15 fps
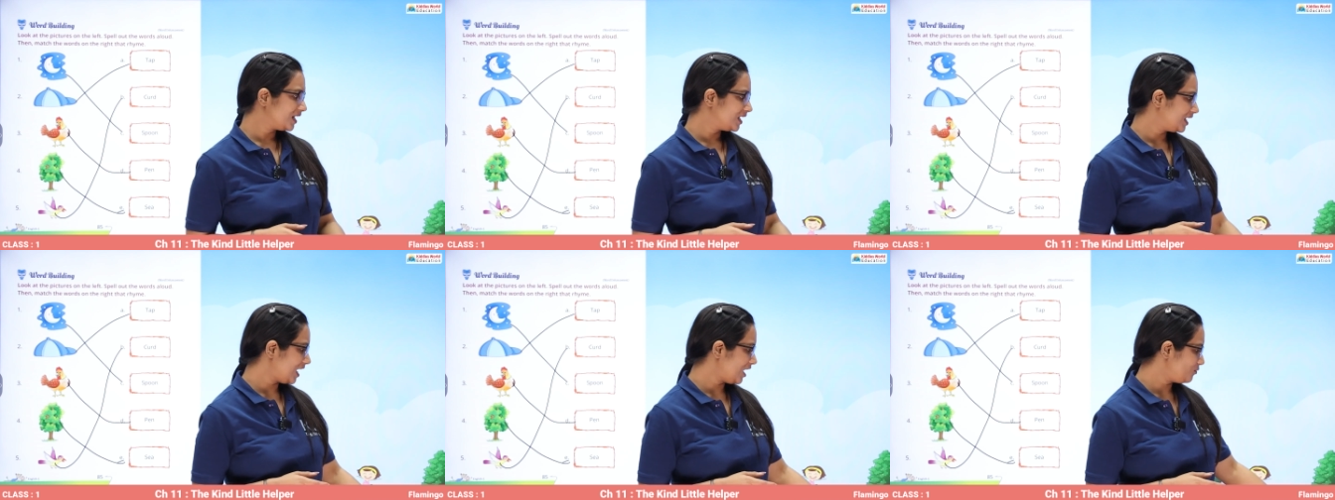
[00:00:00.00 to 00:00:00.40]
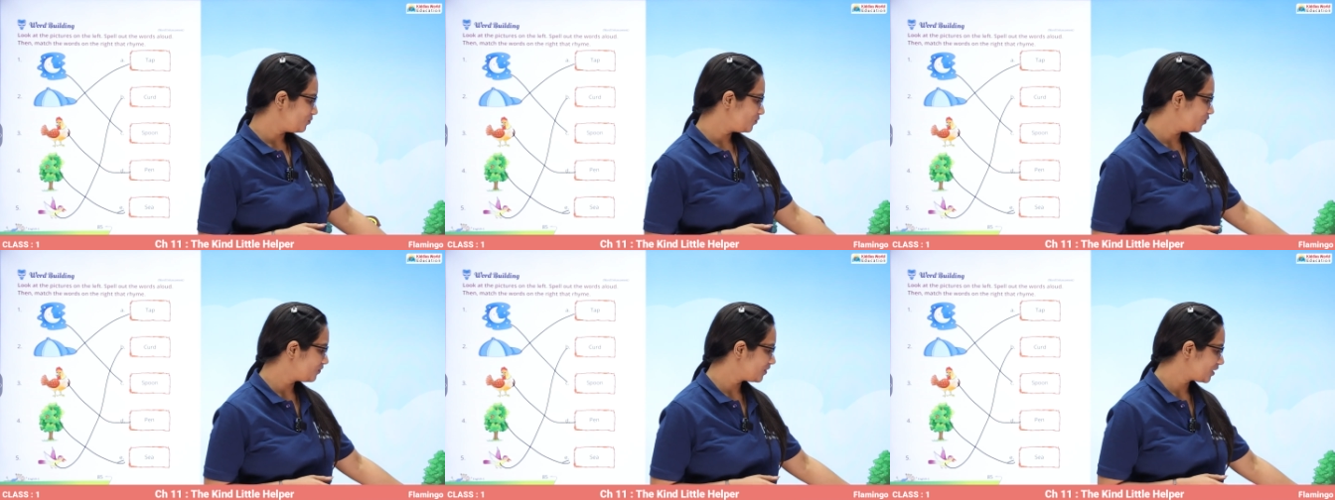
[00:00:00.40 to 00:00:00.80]
Now
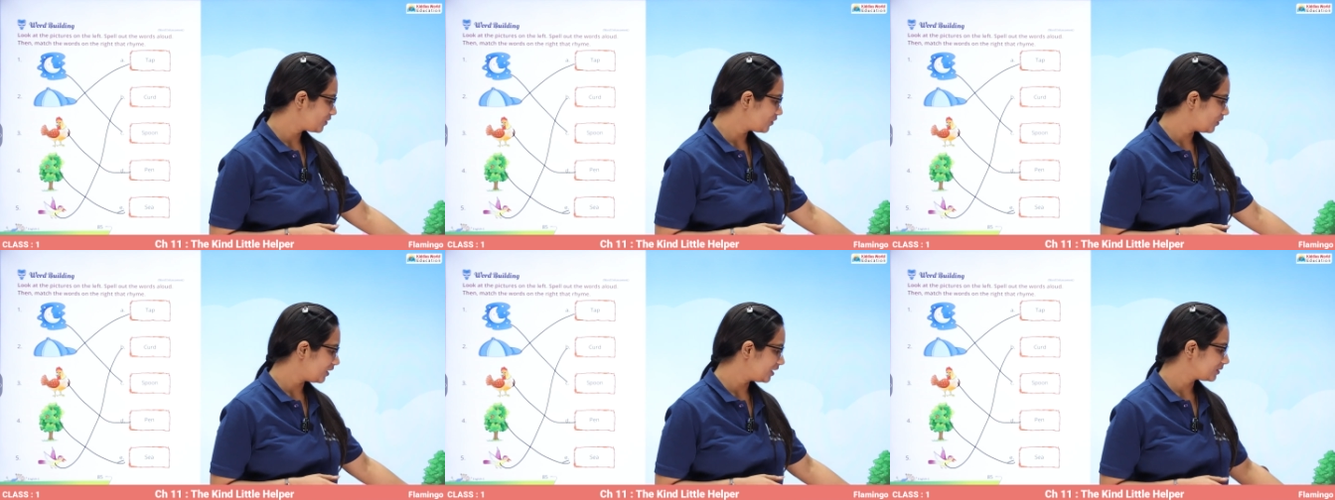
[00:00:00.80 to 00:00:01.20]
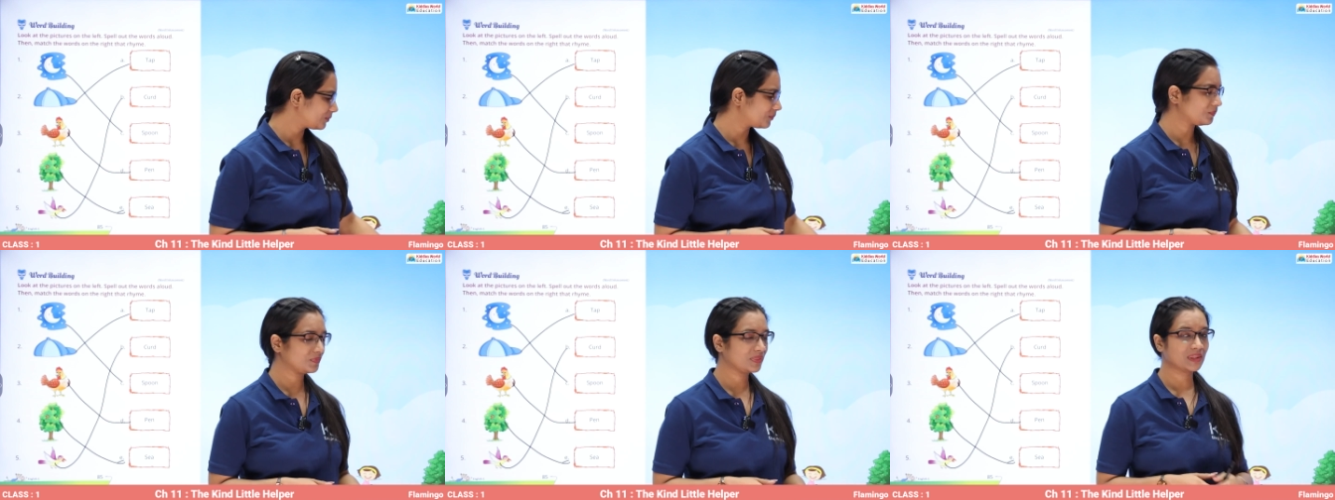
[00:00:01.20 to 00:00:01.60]
moving on,
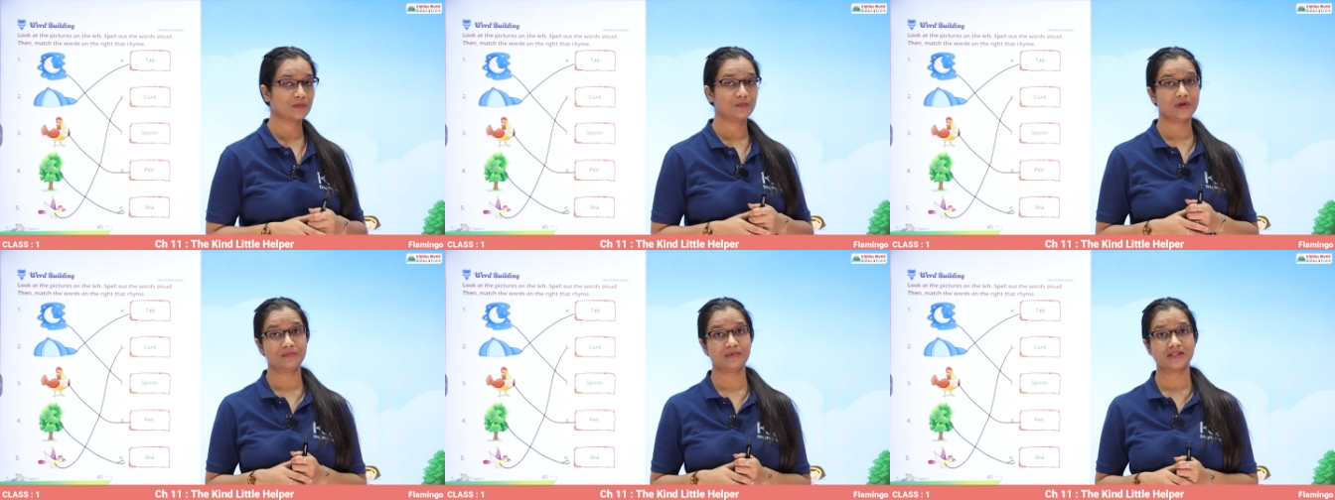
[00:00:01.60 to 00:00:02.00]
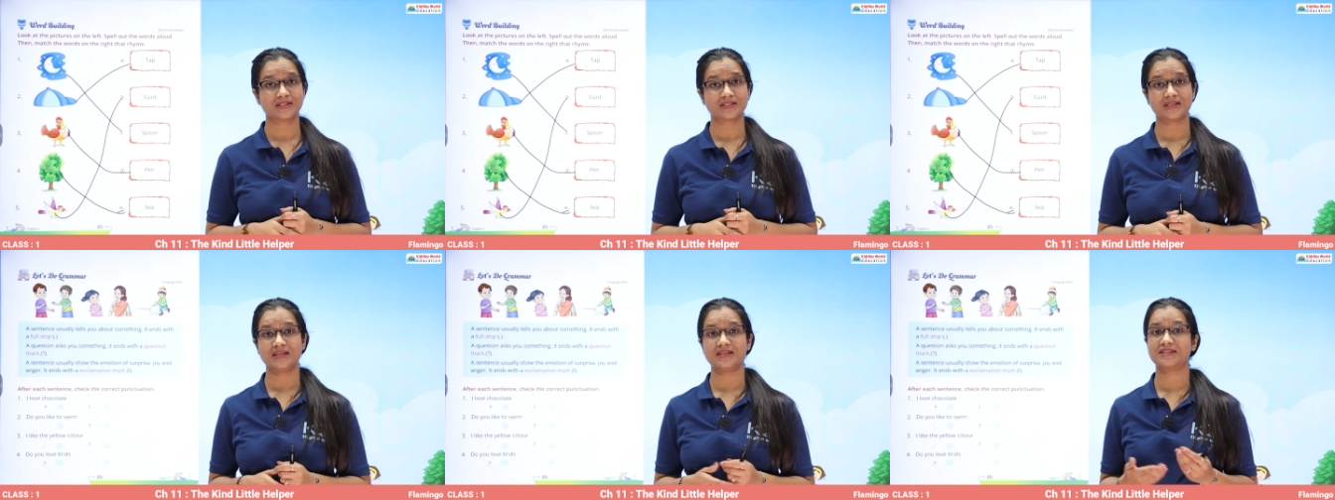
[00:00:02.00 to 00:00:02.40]
we will
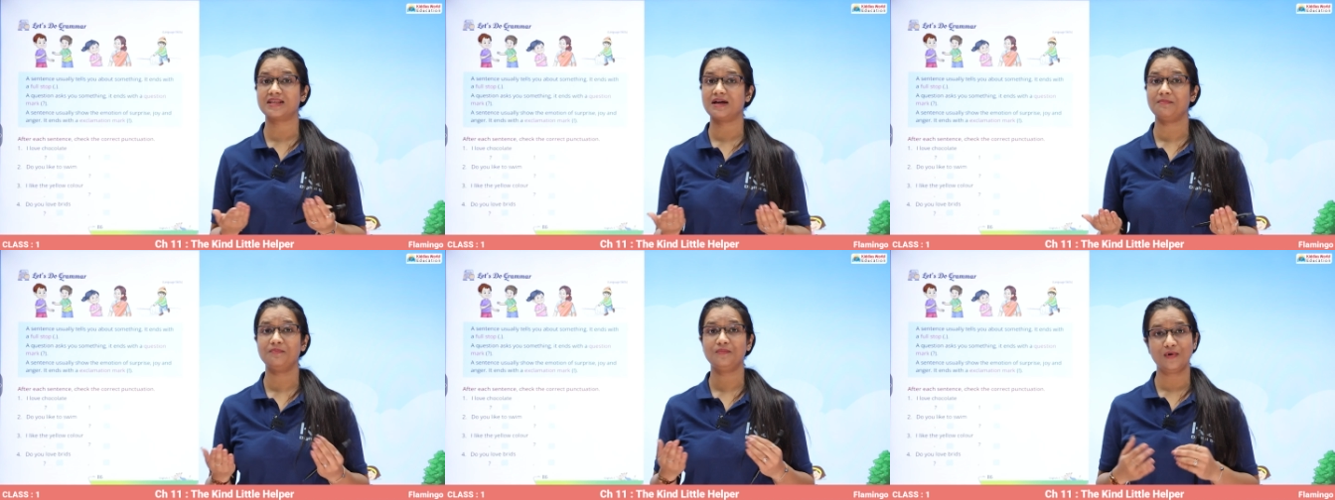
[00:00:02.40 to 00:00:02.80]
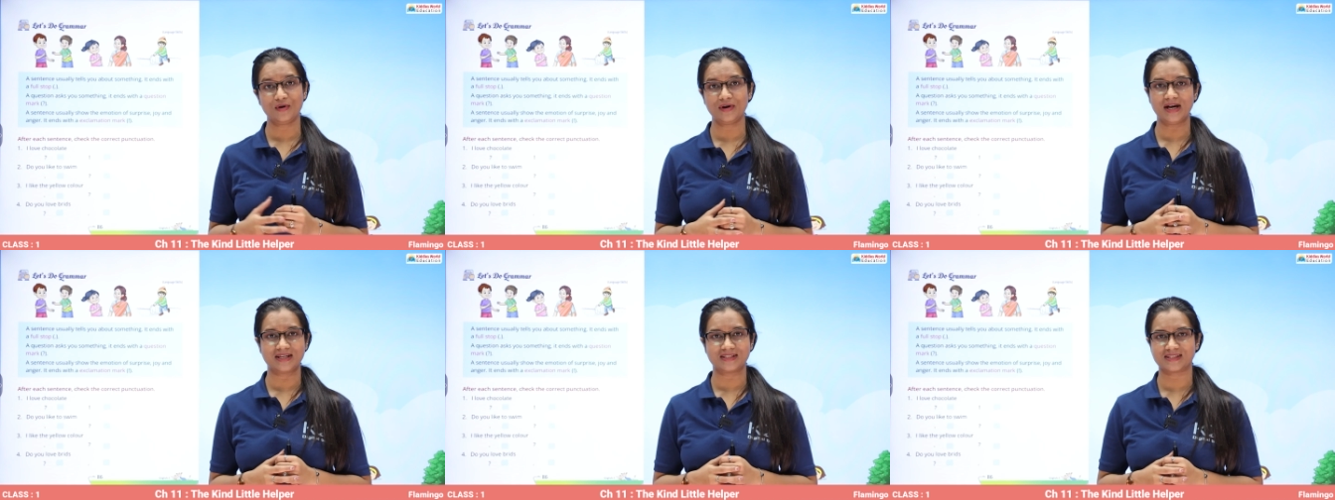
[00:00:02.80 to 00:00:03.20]
see some
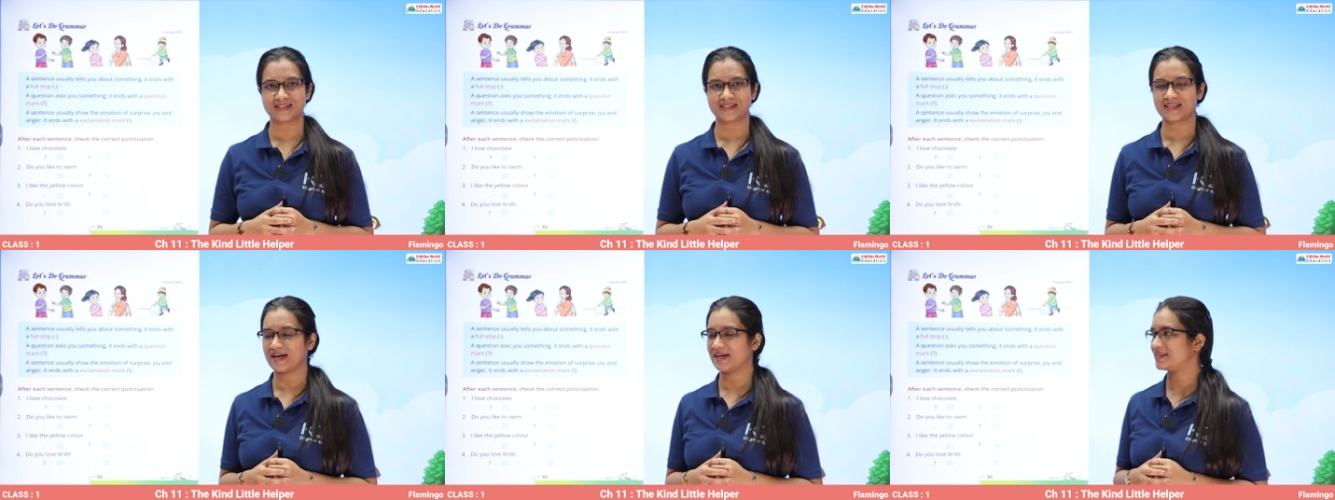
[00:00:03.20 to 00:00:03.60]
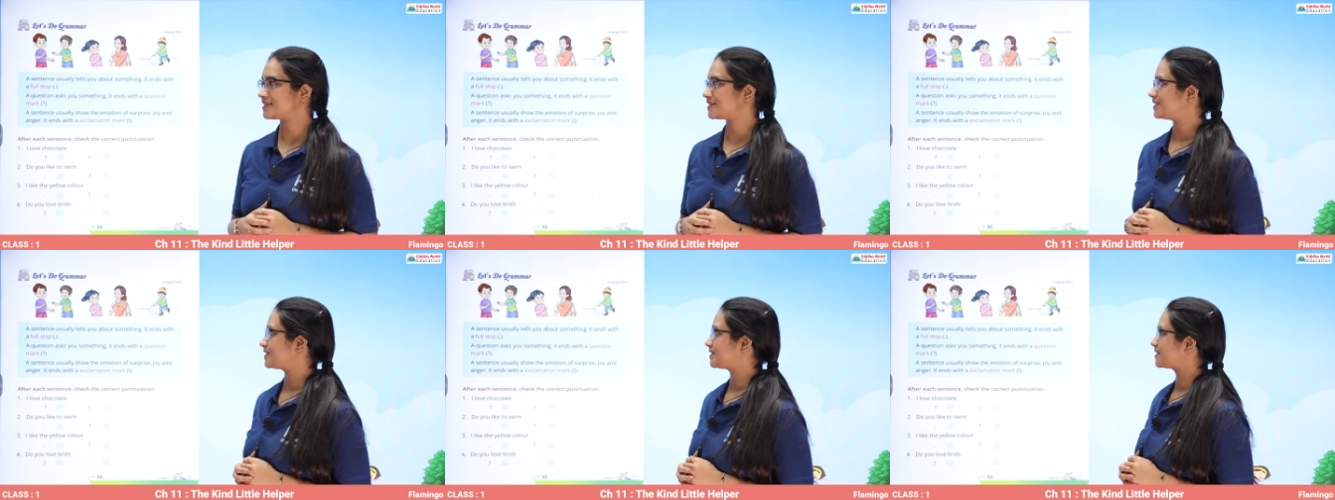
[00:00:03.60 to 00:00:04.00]
more
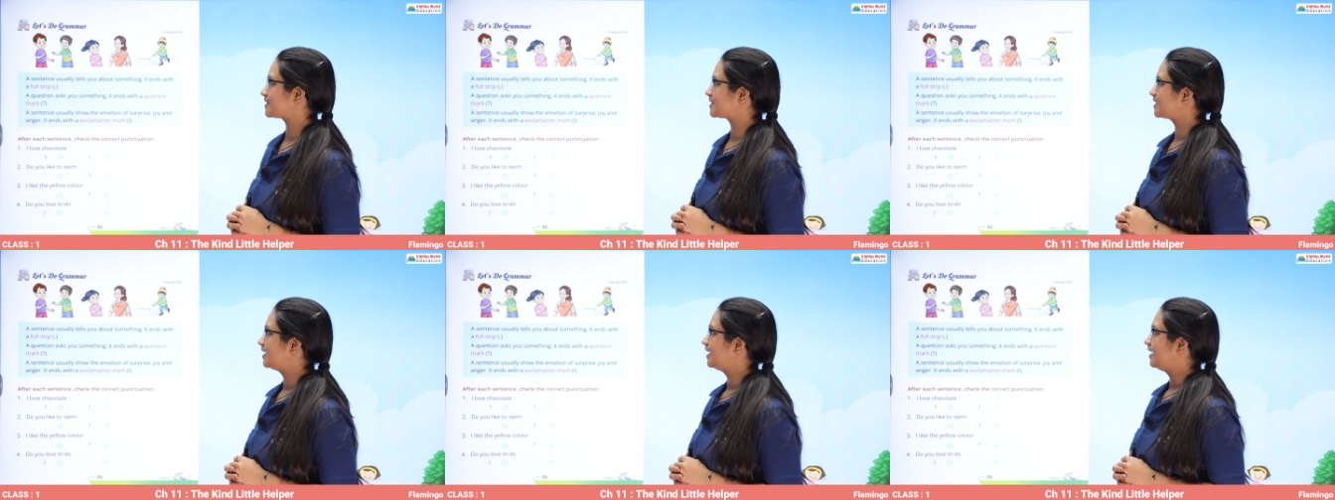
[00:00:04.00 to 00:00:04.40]
exercises.